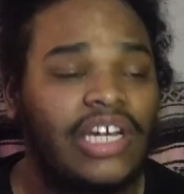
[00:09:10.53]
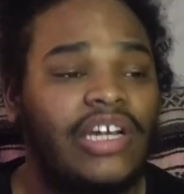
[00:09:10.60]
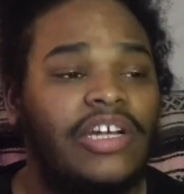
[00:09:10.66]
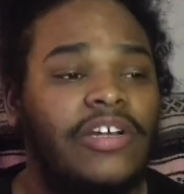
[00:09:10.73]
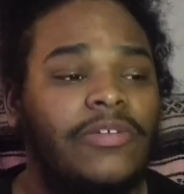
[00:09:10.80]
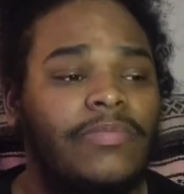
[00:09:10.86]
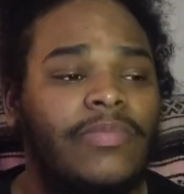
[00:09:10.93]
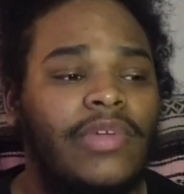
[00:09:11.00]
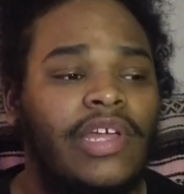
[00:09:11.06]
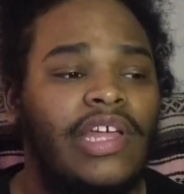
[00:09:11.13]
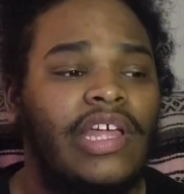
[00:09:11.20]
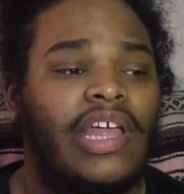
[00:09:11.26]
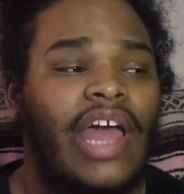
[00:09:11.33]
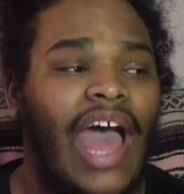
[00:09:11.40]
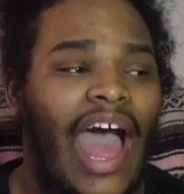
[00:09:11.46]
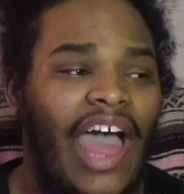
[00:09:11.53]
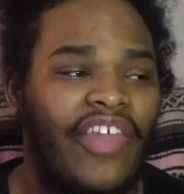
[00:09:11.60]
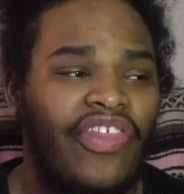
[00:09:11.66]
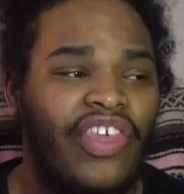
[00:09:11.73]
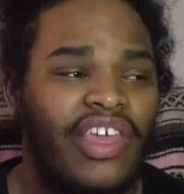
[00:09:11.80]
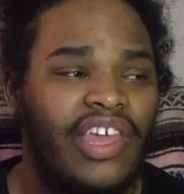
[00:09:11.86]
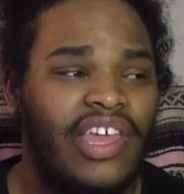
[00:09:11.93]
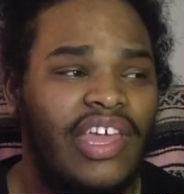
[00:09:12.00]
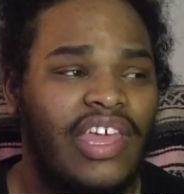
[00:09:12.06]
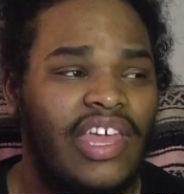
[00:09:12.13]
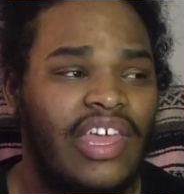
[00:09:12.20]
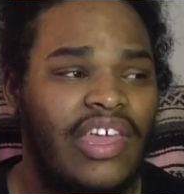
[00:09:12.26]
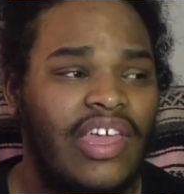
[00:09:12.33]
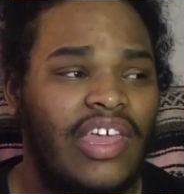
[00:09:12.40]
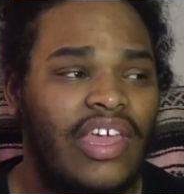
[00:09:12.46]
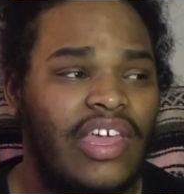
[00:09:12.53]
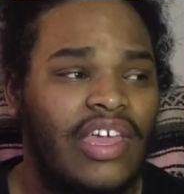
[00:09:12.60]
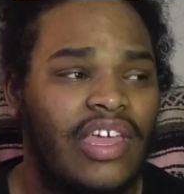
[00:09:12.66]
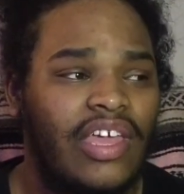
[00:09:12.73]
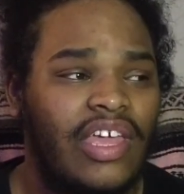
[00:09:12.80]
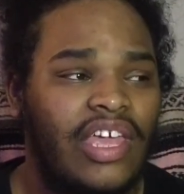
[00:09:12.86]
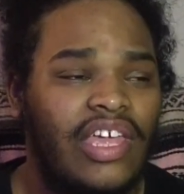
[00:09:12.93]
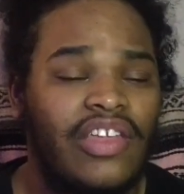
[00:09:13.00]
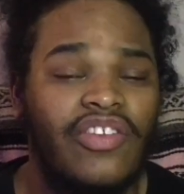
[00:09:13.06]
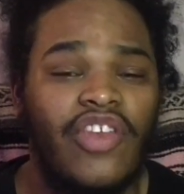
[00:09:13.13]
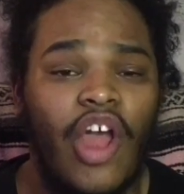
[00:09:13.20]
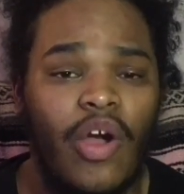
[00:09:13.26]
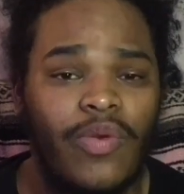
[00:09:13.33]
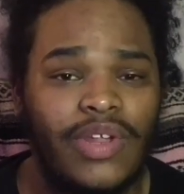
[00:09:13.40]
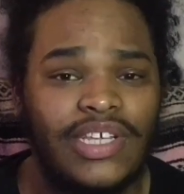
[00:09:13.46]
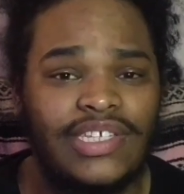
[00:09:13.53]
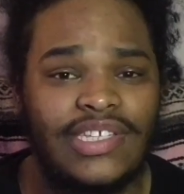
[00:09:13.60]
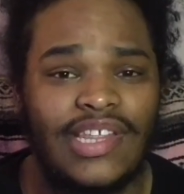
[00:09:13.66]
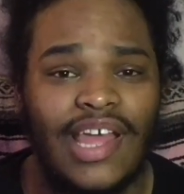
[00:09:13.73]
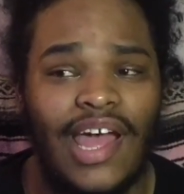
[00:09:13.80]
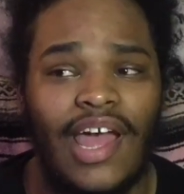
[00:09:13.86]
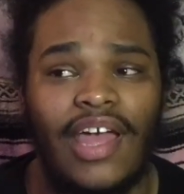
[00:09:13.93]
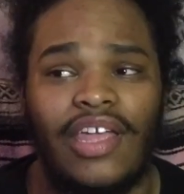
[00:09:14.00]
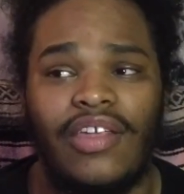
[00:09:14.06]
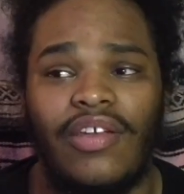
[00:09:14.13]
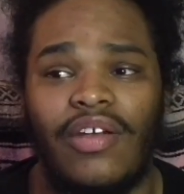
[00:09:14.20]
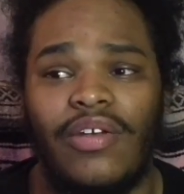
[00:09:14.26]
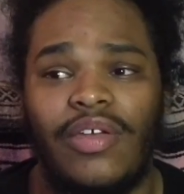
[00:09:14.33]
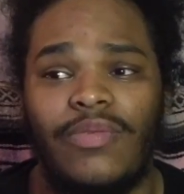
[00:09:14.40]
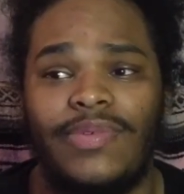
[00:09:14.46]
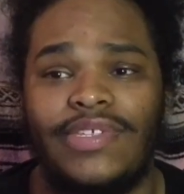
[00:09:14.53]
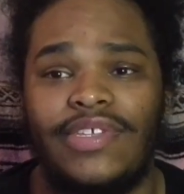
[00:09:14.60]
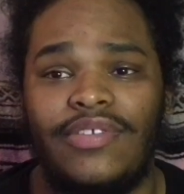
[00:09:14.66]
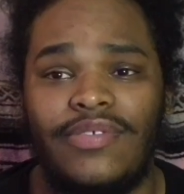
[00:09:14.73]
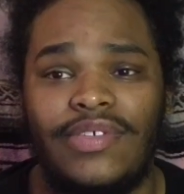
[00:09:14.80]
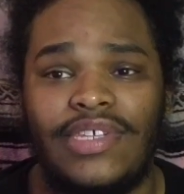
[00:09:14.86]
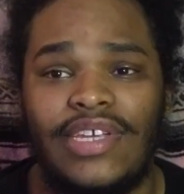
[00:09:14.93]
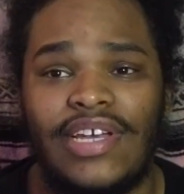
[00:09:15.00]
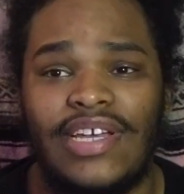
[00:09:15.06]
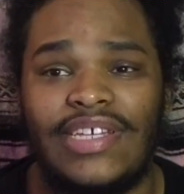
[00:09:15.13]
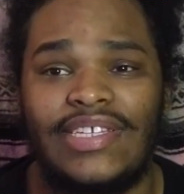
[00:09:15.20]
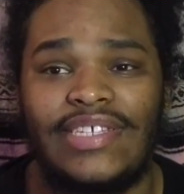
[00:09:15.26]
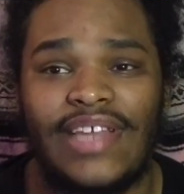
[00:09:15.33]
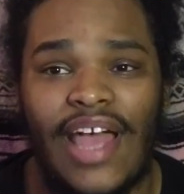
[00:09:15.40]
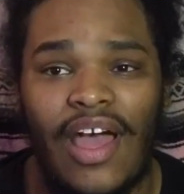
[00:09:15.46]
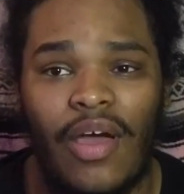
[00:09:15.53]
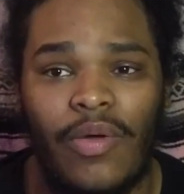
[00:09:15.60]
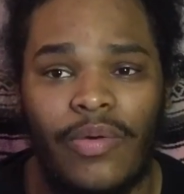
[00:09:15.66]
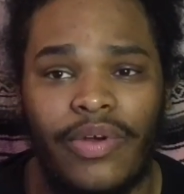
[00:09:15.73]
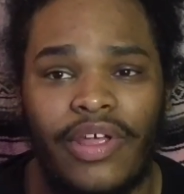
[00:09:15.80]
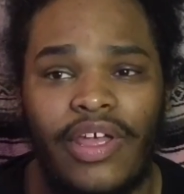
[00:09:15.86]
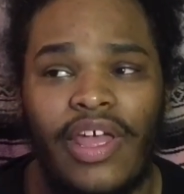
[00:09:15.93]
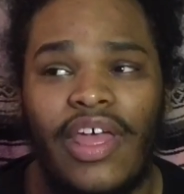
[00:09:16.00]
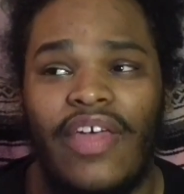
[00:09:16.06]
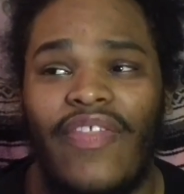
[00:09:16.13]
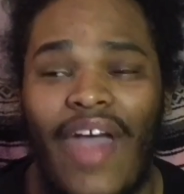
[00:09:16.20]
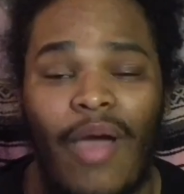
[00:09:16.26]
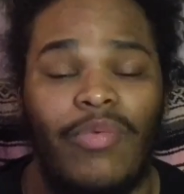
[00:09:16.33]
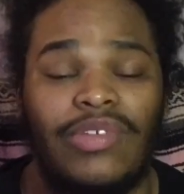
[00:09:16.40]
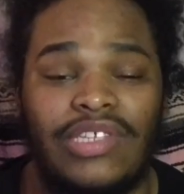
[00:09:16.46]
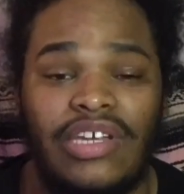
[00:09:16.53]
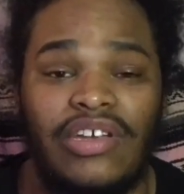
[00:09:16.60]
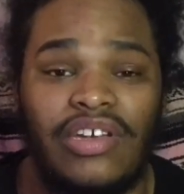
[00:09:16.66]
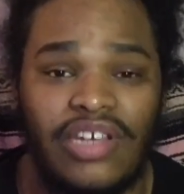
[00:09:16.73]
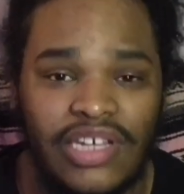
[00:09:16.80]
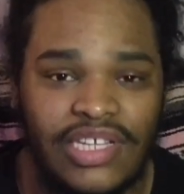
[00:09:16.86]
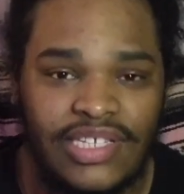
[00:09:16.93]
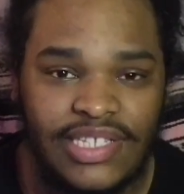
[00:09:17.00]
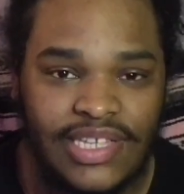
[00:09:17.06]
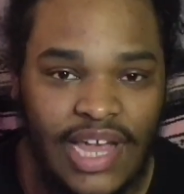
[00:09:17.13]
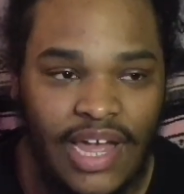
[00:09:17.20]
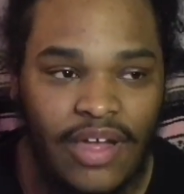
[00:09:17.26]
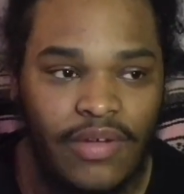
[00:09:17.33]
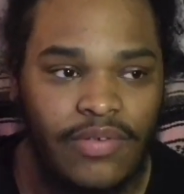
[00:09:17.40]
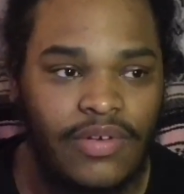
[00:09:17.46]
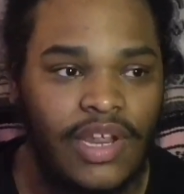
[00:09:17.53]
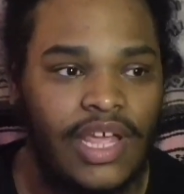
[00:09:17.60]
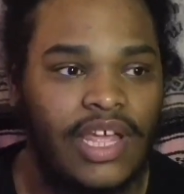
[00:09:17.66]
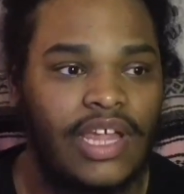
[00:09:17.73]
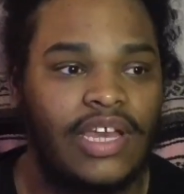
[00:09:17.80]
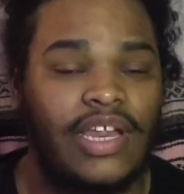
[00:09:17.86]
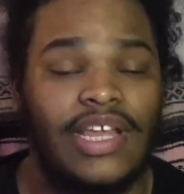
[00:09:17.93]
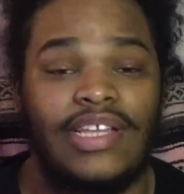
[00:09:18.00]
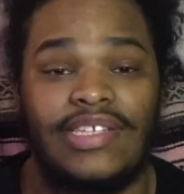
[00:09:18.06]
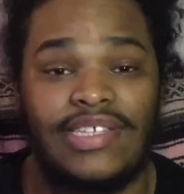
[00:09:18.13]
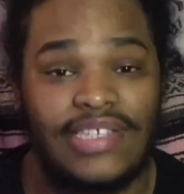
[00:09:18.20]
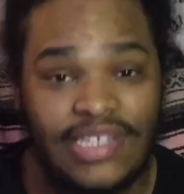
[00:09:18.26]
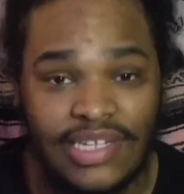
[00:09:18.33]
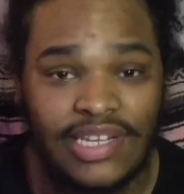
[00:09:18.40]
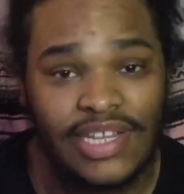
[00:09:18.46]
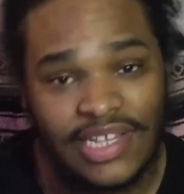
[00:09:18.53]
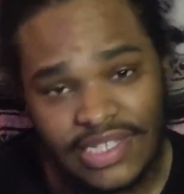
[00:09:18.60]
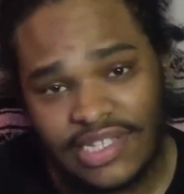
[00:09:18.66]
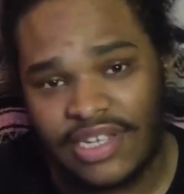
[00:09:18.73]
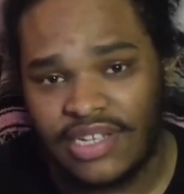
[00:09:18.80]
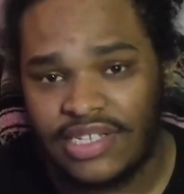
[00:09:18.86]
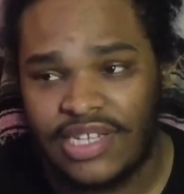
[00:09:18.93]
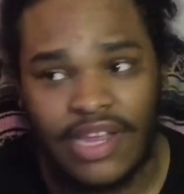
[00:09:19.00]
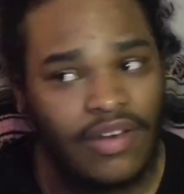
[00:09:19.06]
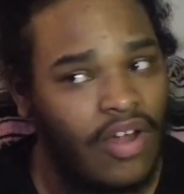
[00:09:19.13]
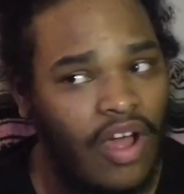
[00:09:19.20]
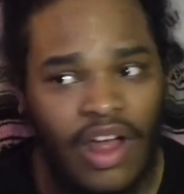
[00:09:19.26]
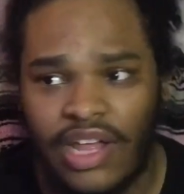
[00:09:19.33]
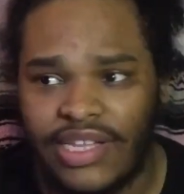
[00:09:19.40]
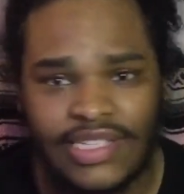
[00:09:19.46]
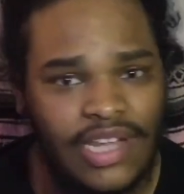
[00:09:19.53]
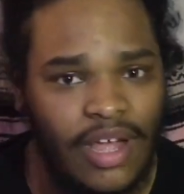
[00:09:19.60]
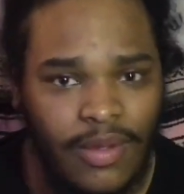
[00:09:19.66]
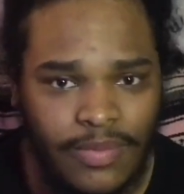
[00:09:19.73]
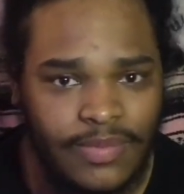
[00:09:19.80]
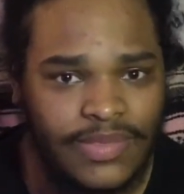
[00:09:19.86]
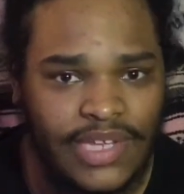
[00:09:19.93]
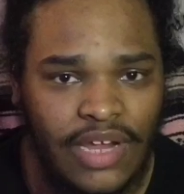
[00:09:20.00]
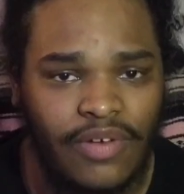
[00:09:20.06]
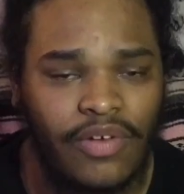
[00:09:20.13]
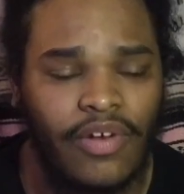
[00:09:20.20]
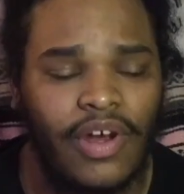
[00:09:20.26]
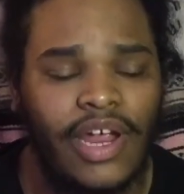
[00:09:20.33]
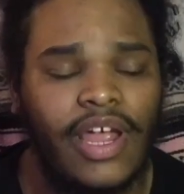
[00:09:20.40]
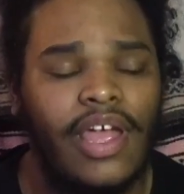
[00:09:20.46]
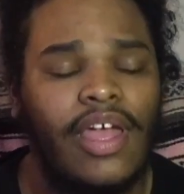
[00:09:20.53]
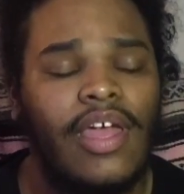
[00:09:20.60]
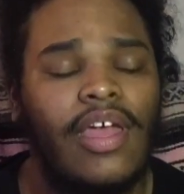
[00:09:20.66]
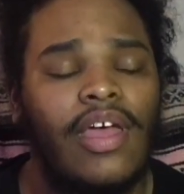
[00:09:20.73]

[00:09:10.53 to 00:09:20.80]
I think he noticed that, you know, he was using a sound that was a good sound, and it still is a good sound. All his albums sound great.